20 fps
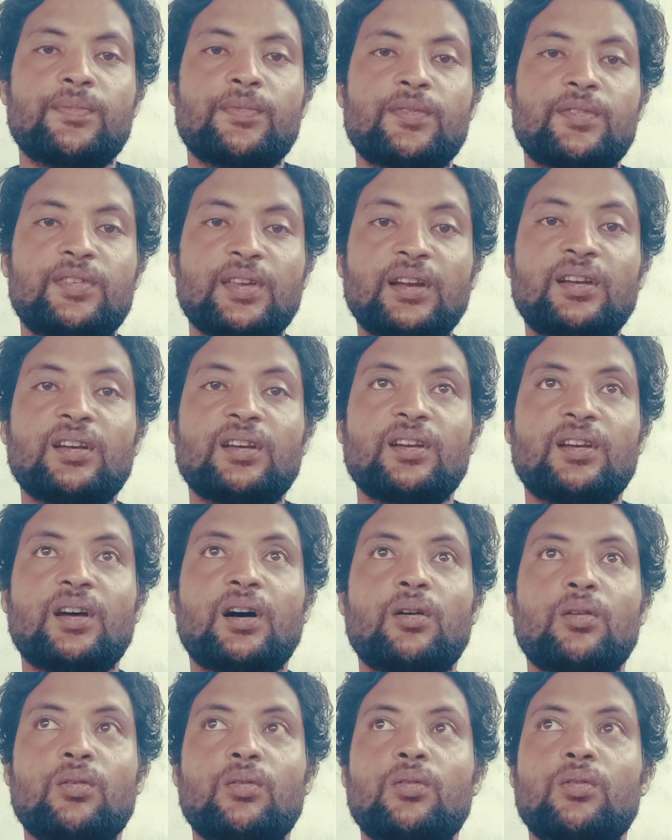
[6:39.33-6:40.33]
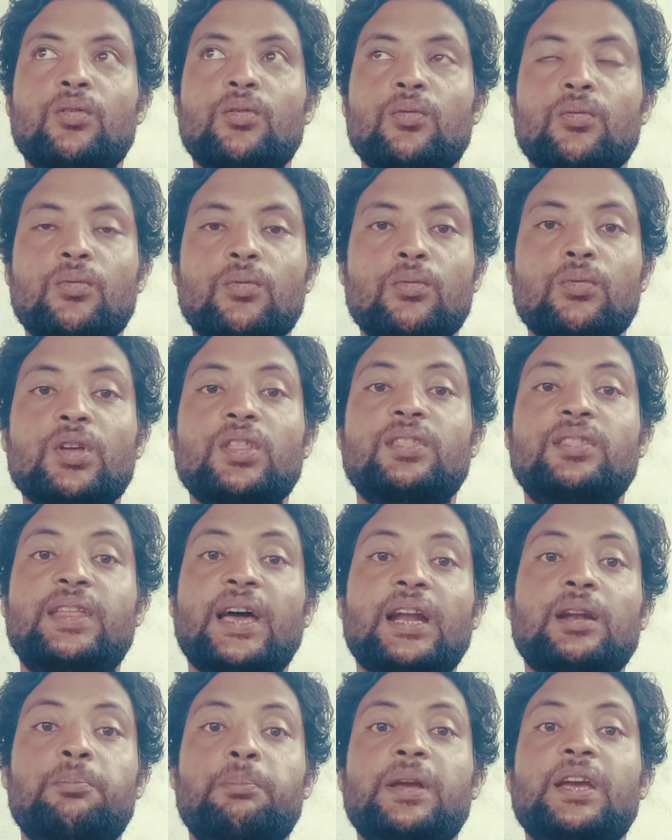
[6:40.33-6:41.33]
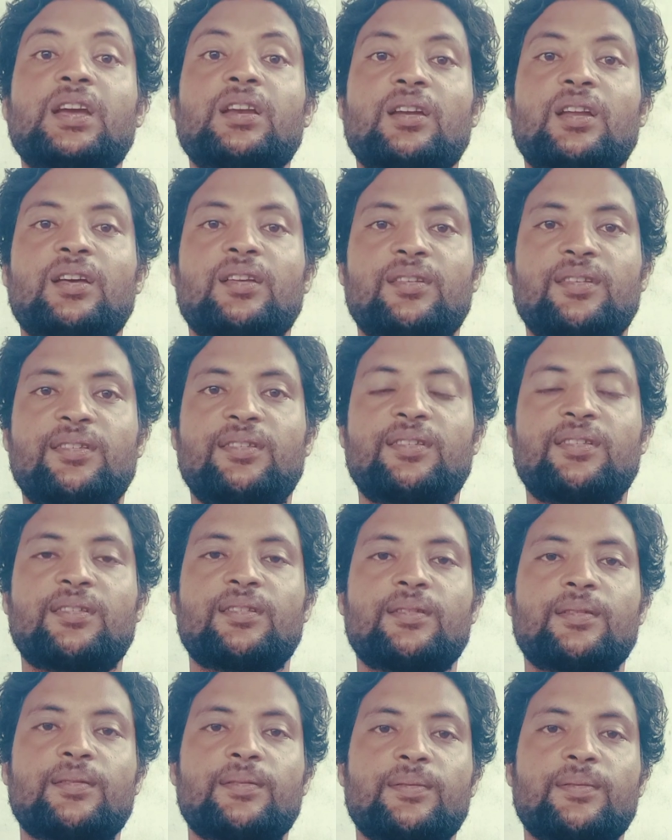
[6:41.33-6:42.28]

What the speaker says: settle down with that beingness